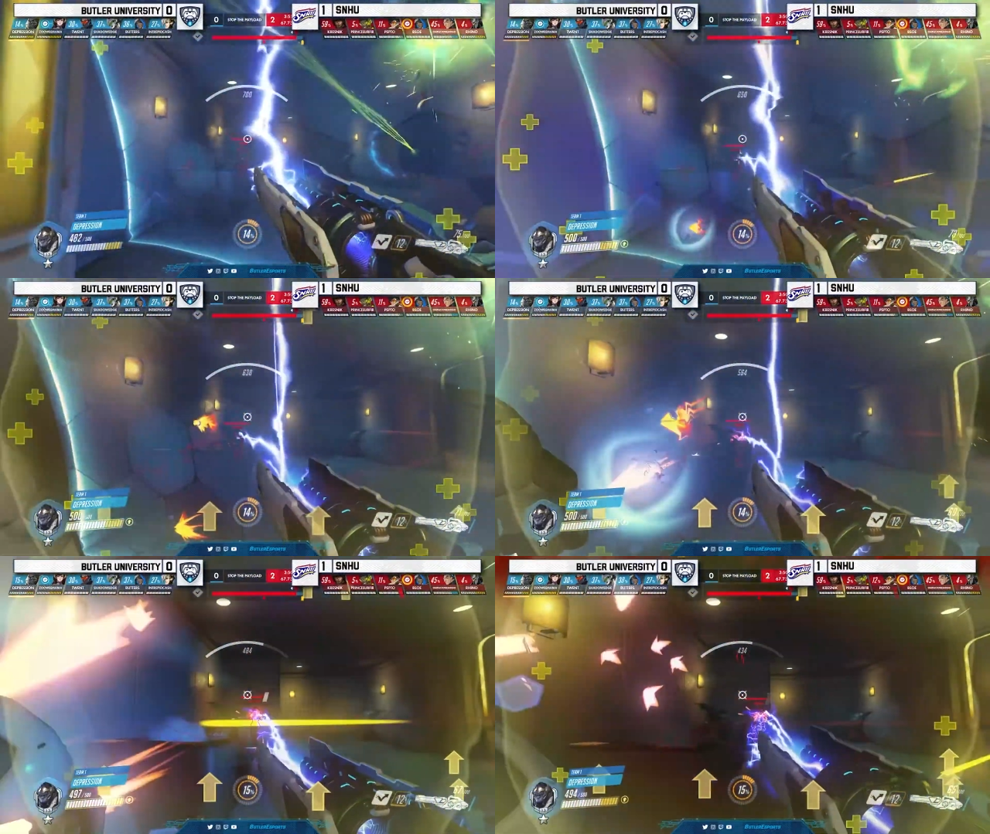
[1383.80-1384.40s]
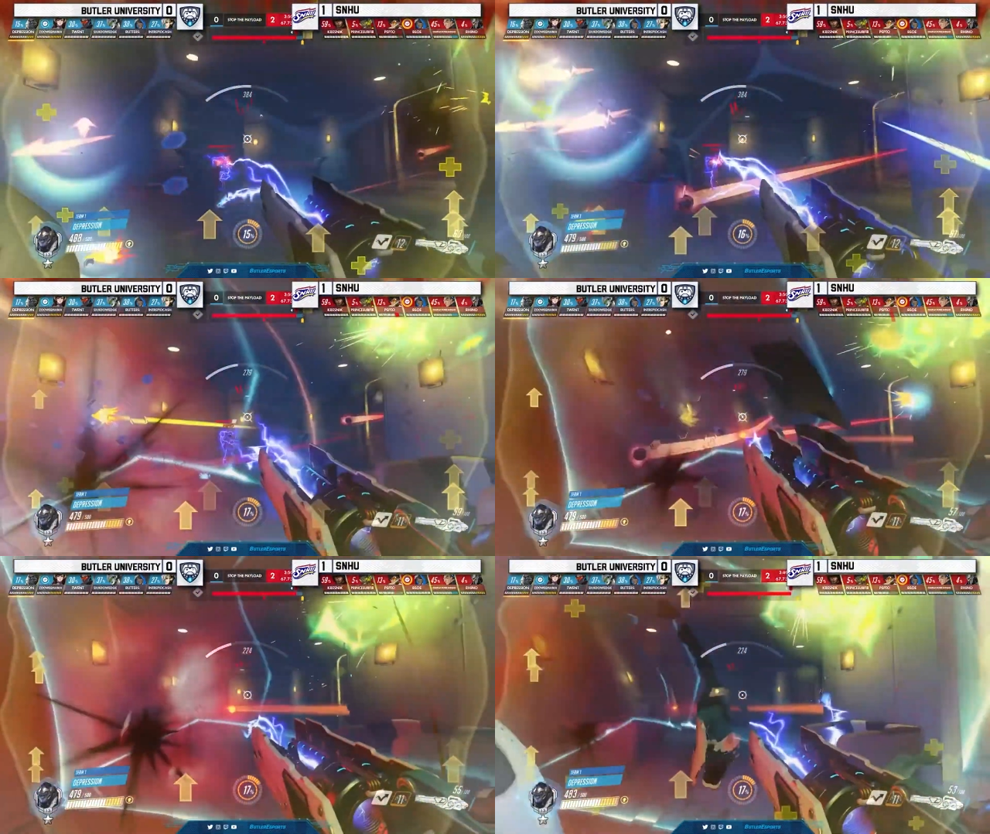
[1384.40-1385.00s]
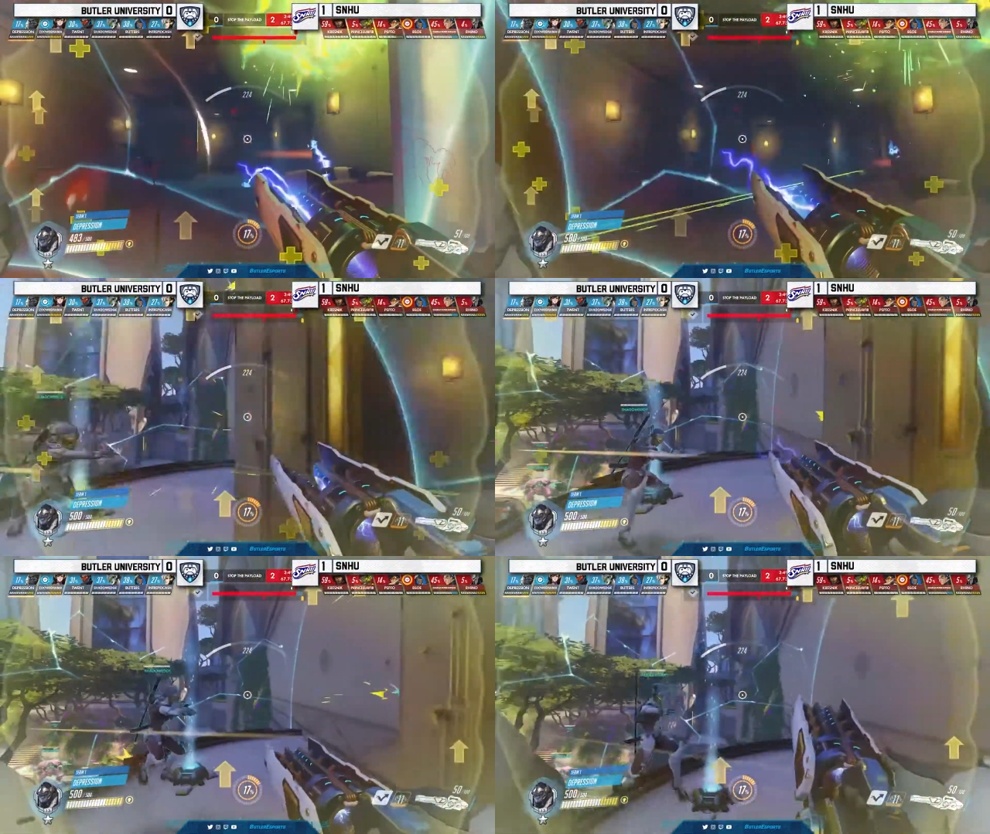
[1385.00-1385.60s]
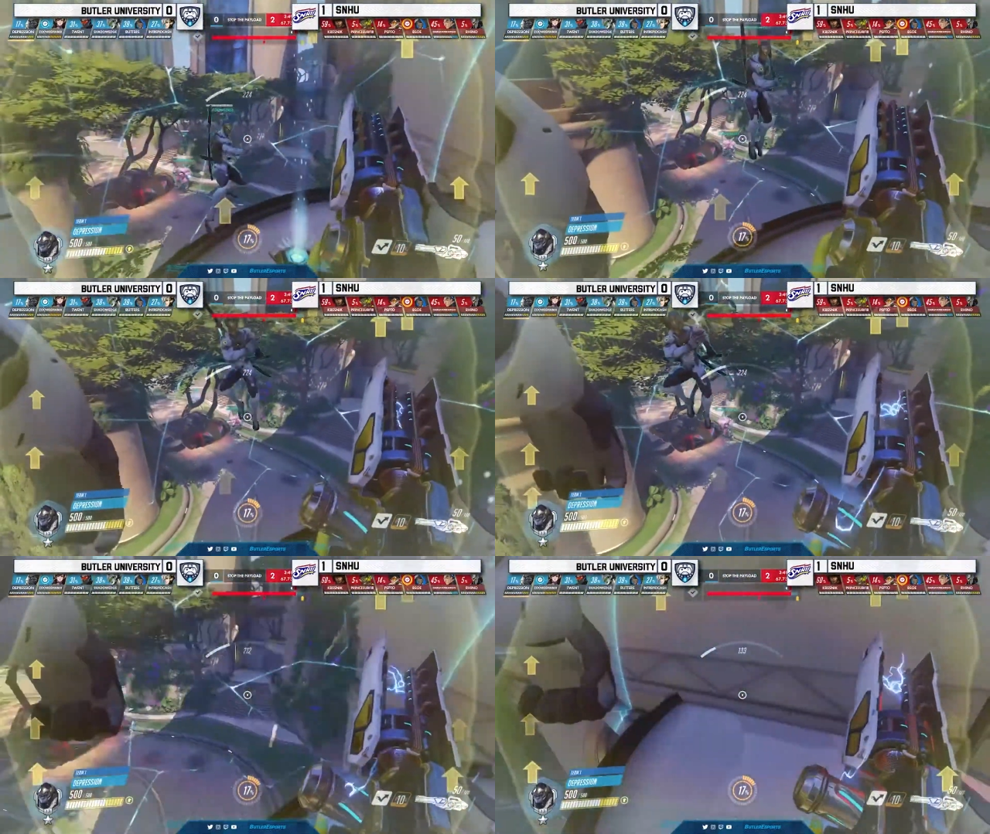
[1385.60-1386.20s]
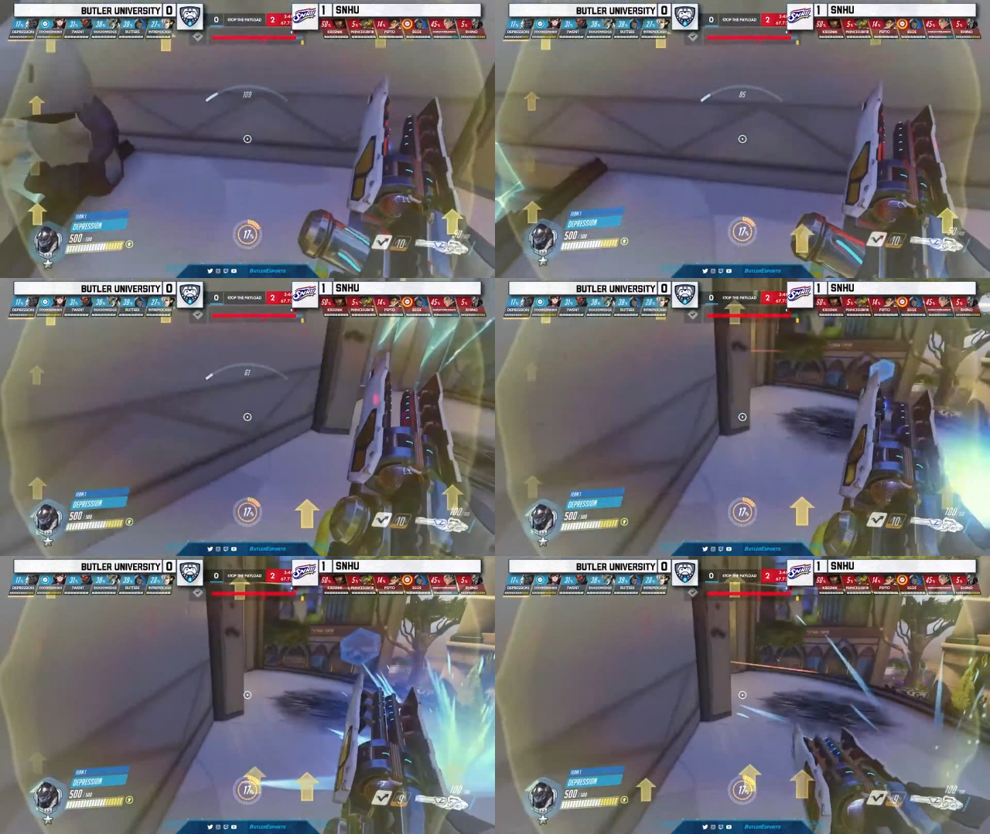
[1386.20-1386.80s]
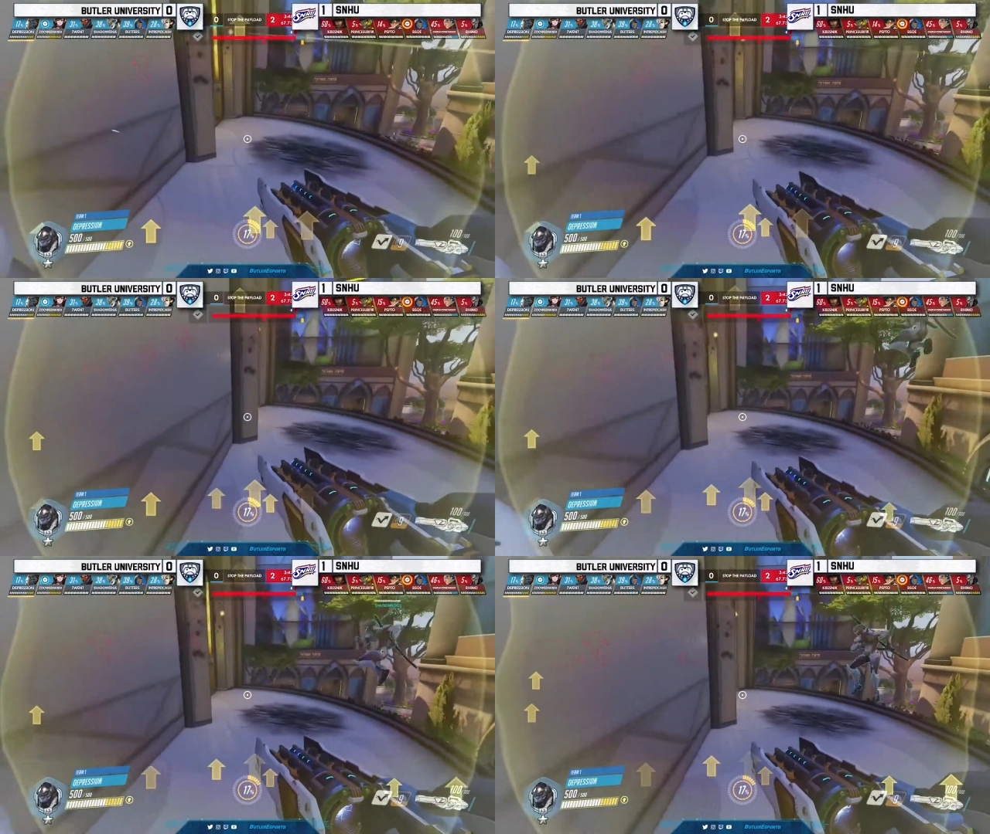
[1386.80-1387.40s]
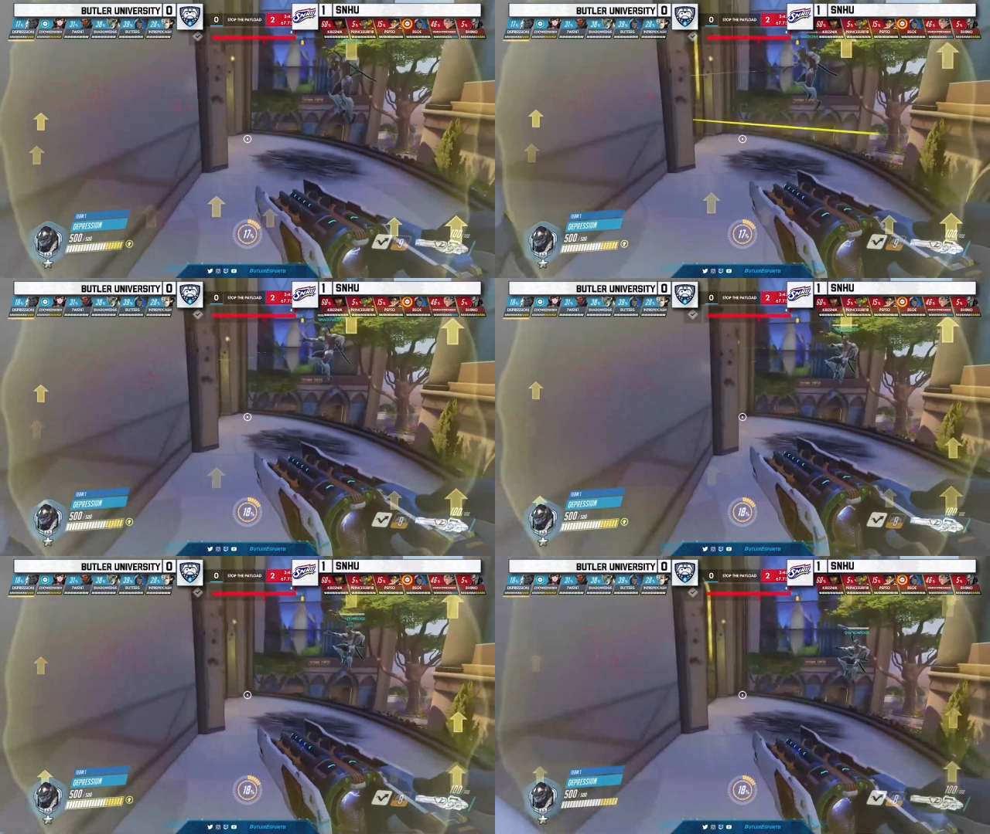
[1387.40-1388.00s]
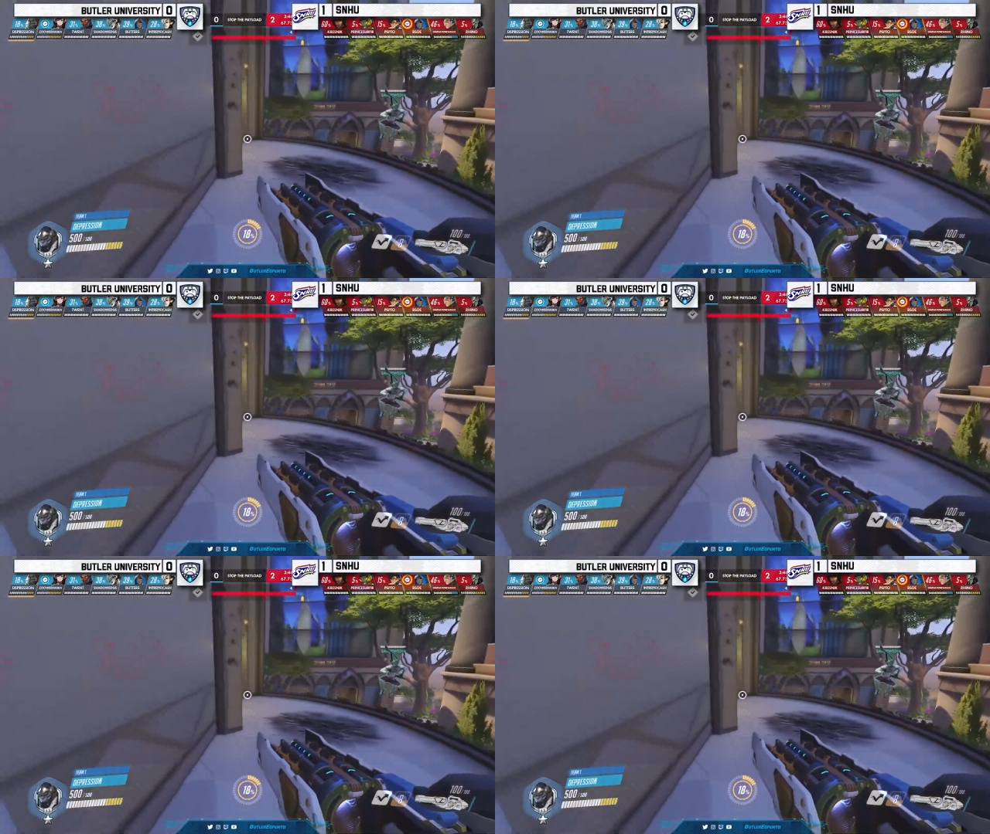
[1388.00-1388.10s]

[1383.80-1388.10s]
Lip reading: [unreadable: no face in view]